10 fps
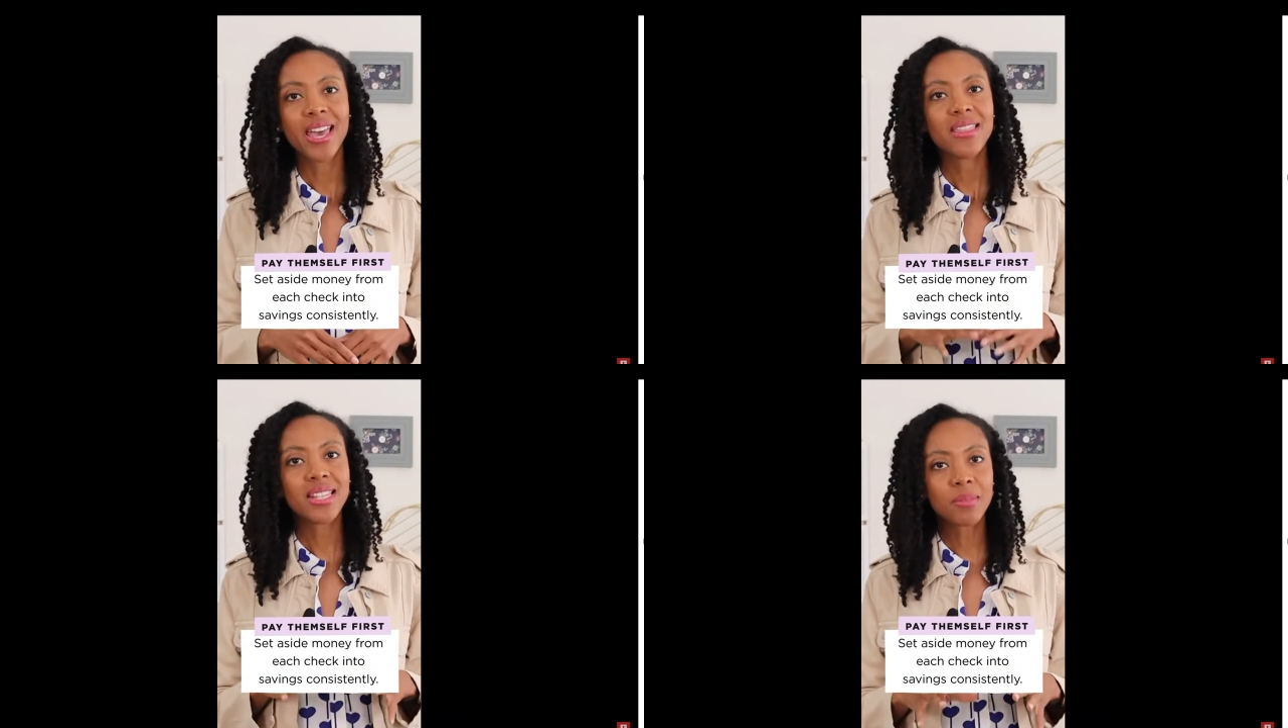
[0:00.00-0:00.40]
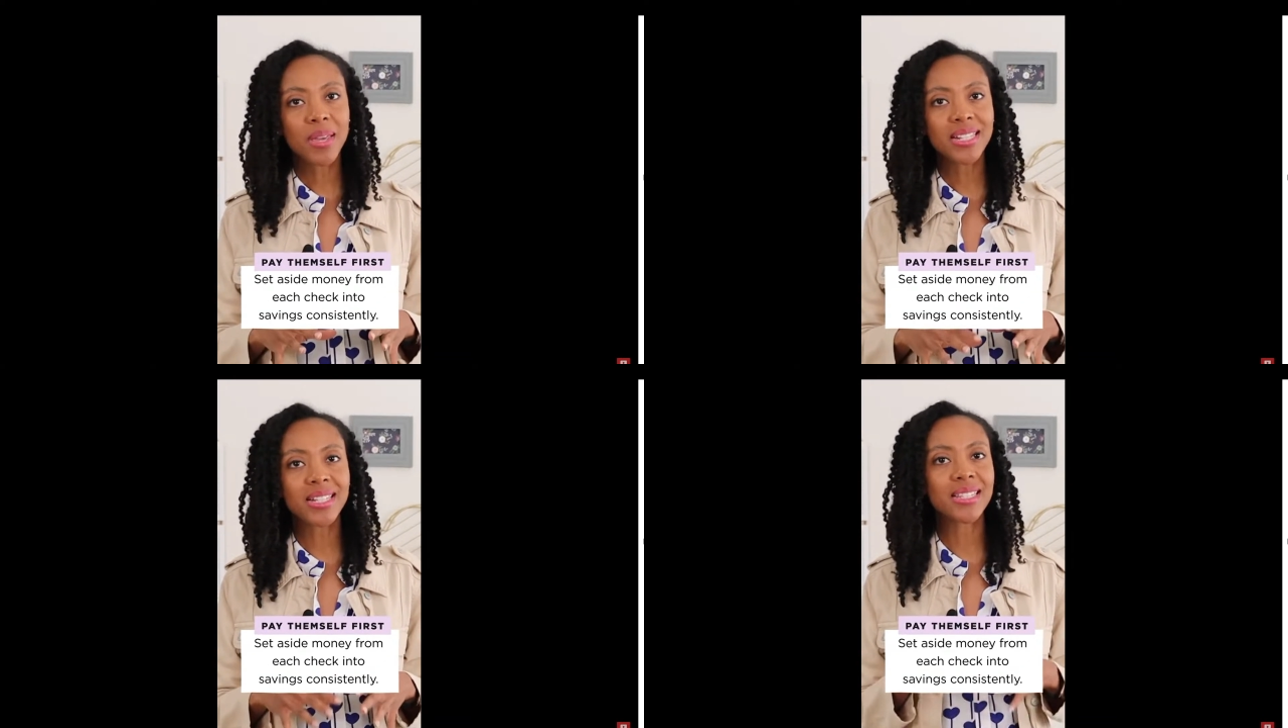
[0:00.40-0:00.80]
This
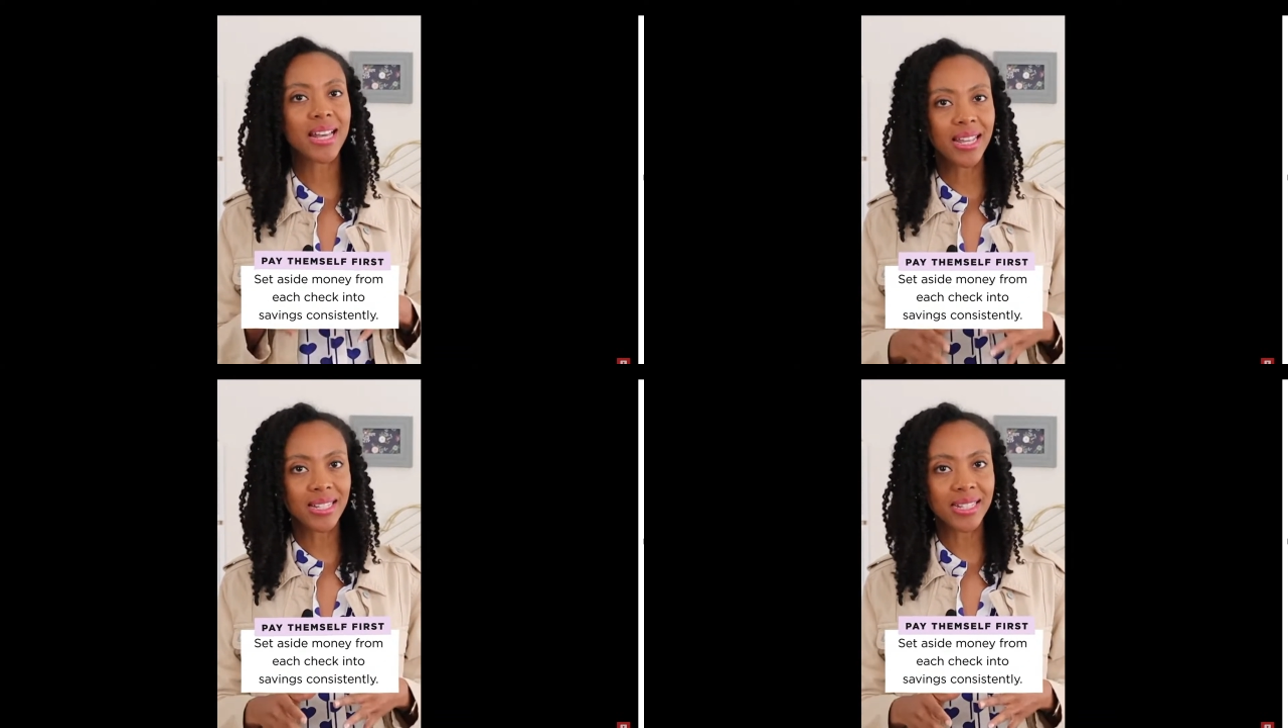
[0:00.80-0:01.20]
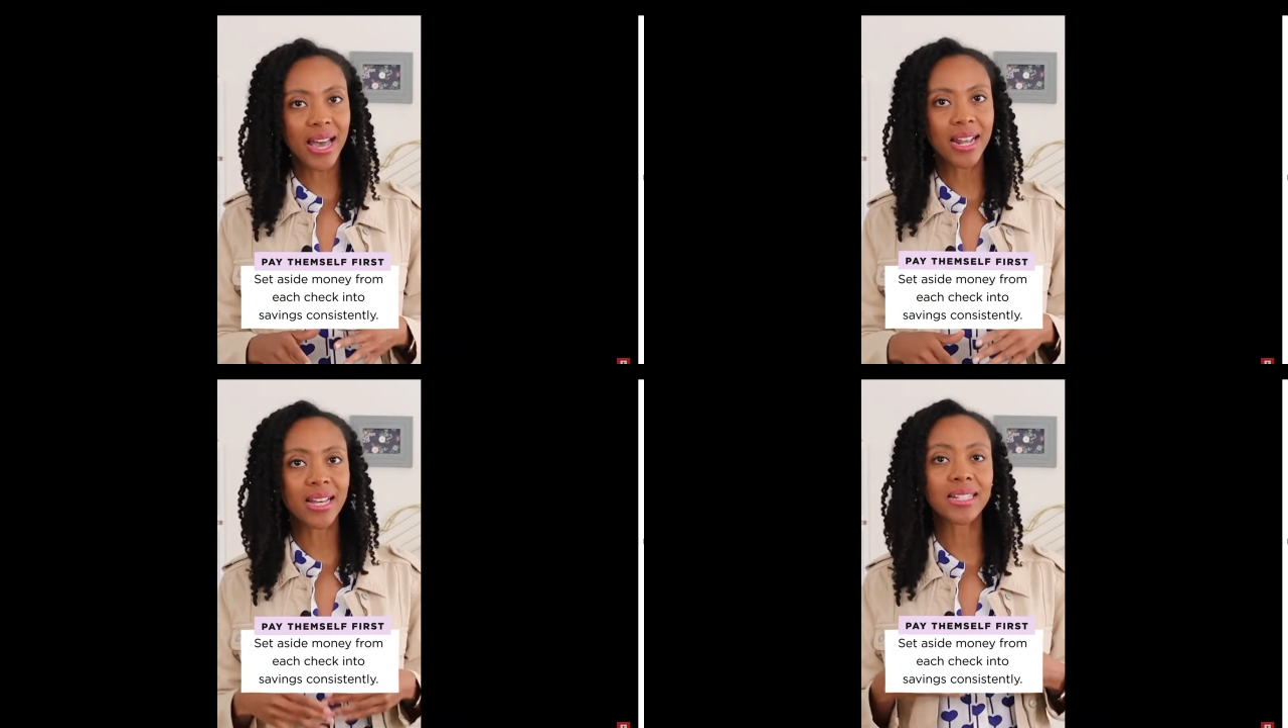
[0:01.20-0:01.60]
means setting
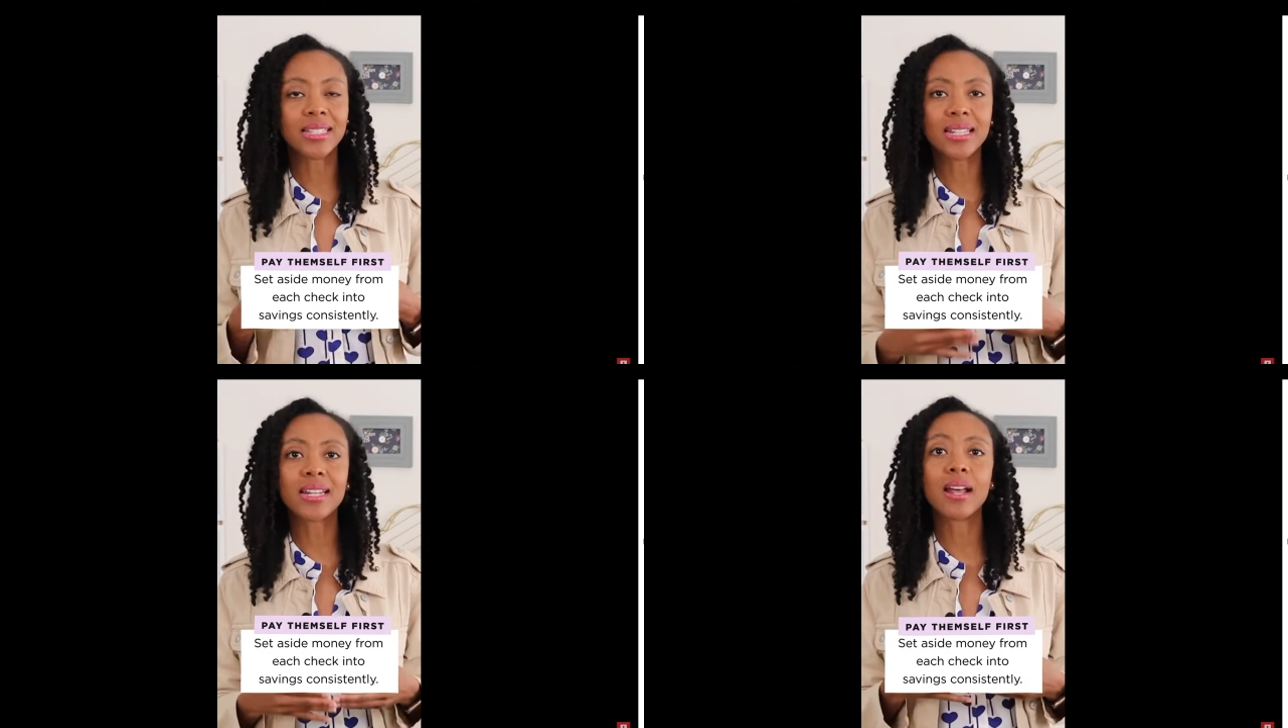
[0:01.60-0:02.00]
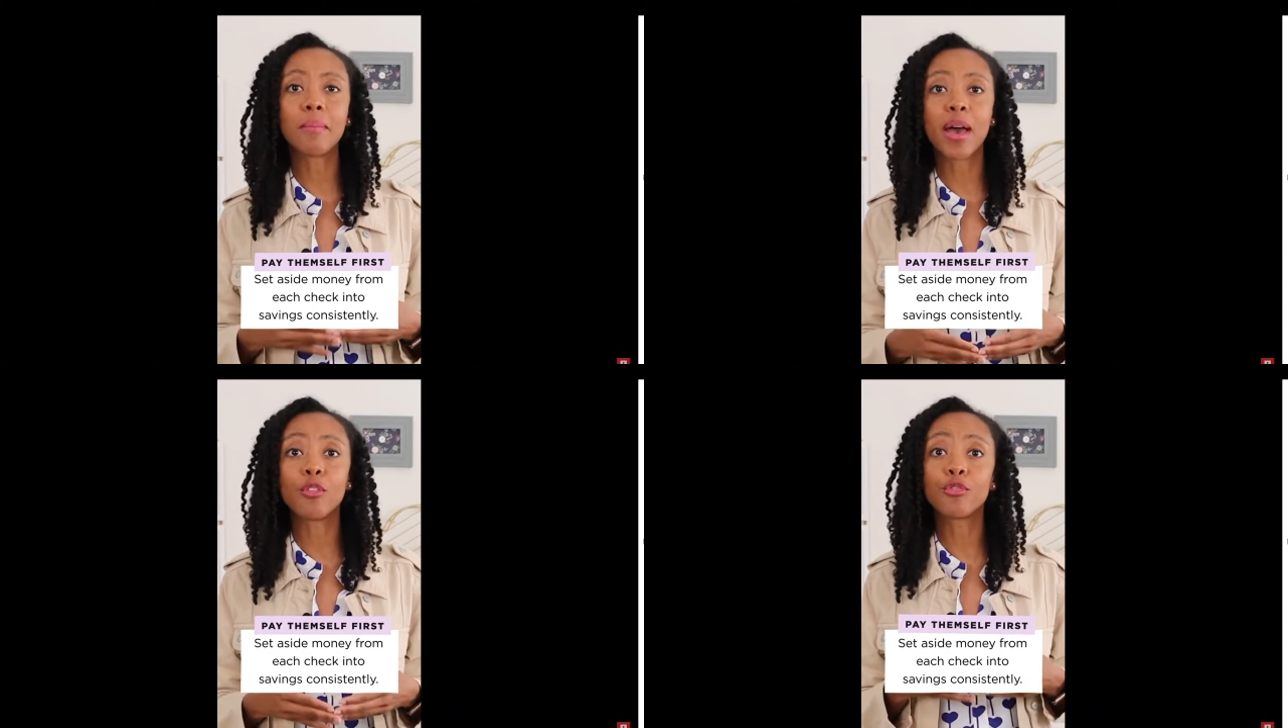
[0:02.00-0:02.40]
aside a consistent
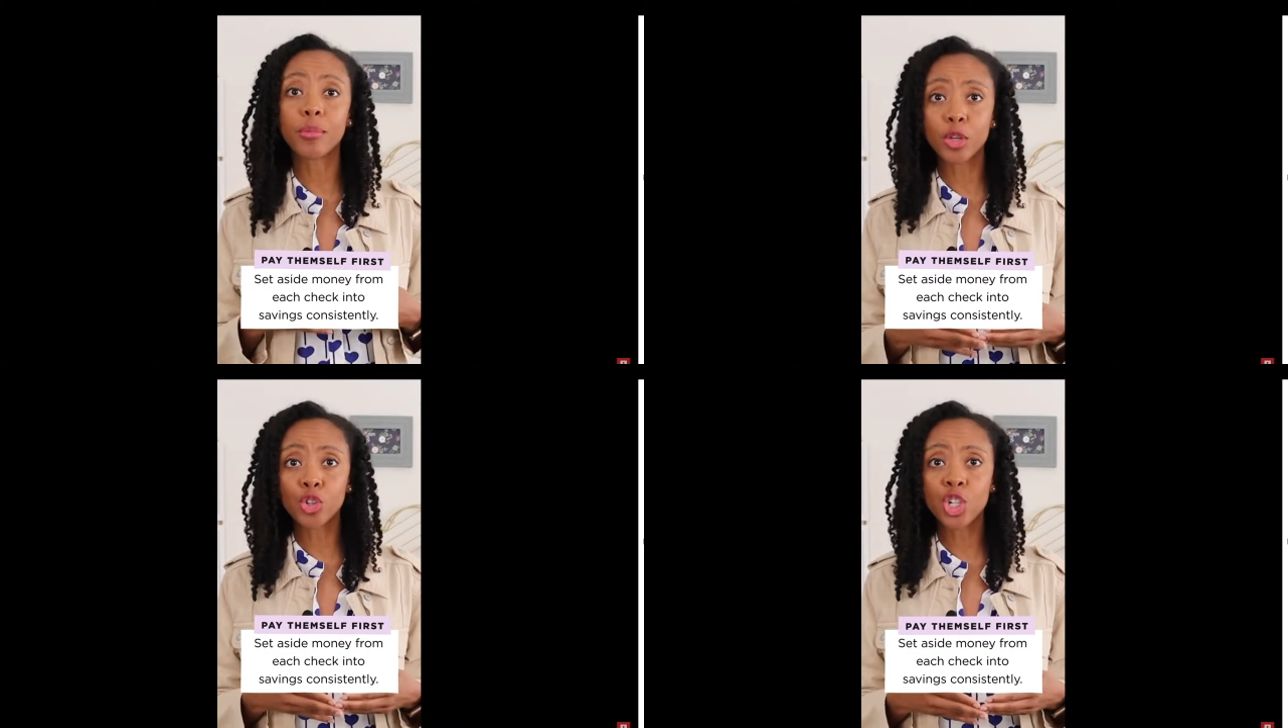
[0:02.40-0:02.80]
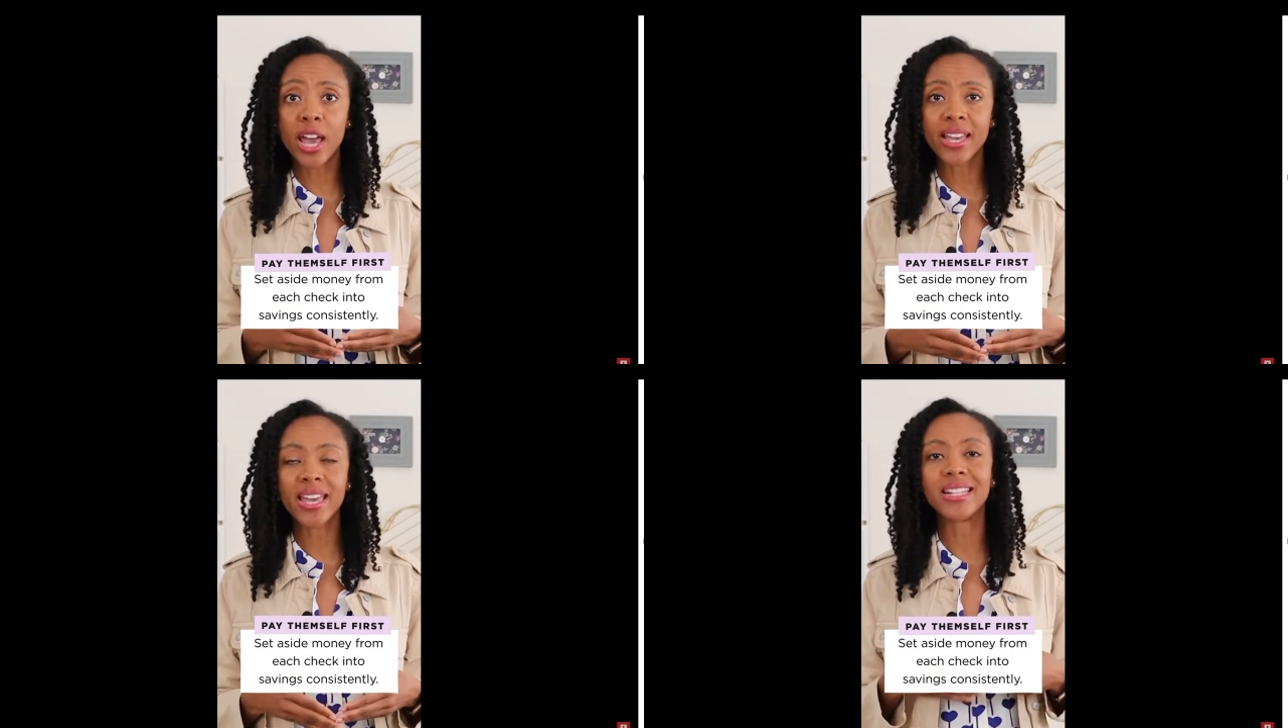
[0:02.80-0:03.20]
amount from their
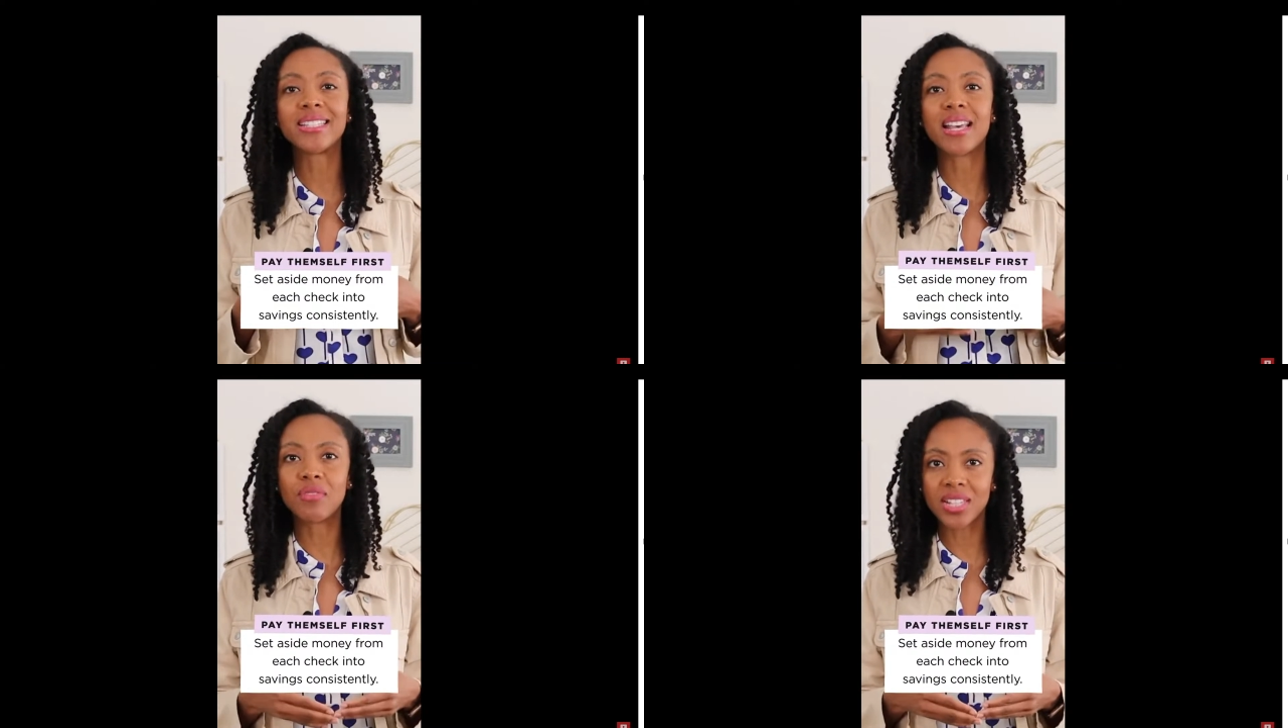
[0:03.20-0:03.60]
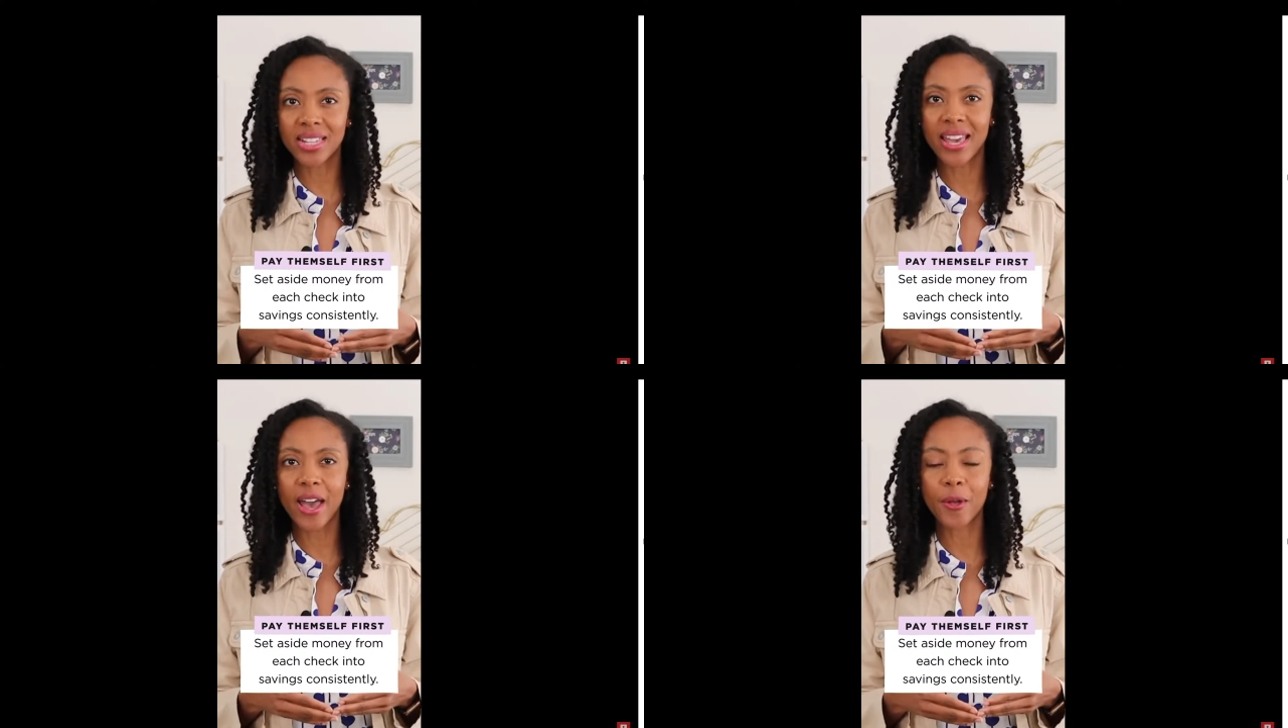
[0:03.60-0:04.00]
check in a savings
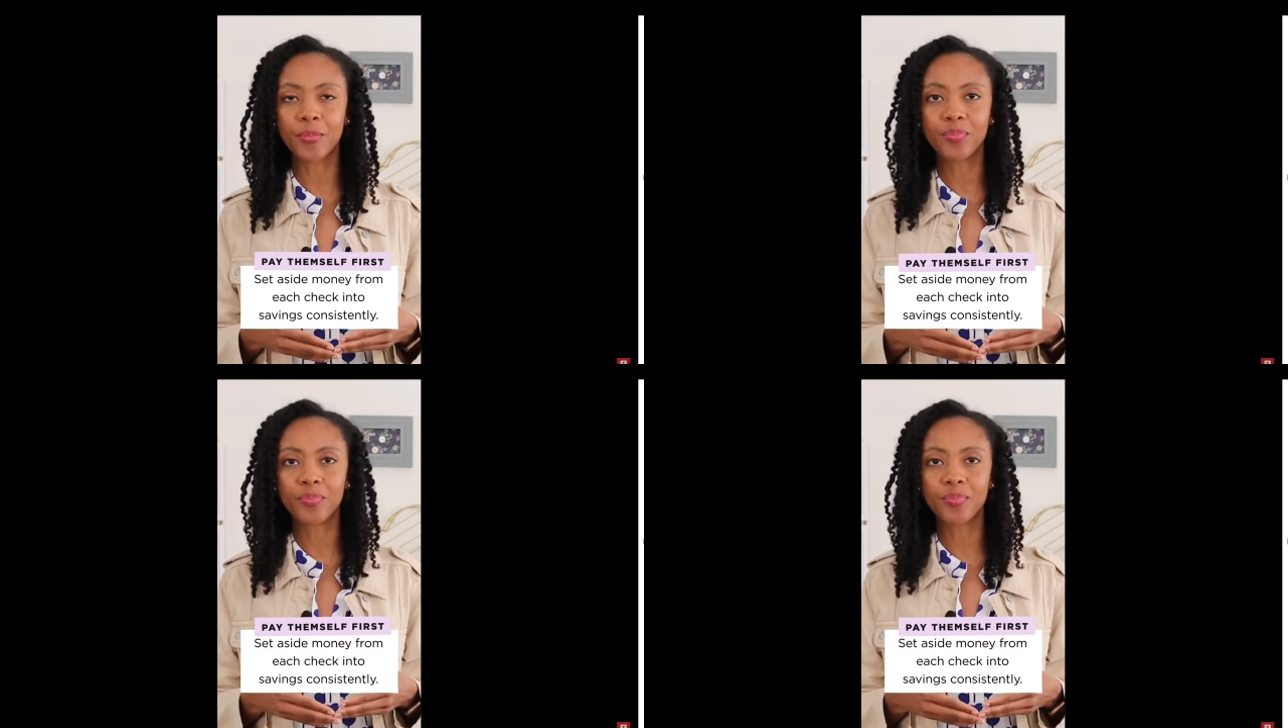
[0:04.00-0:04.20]
account.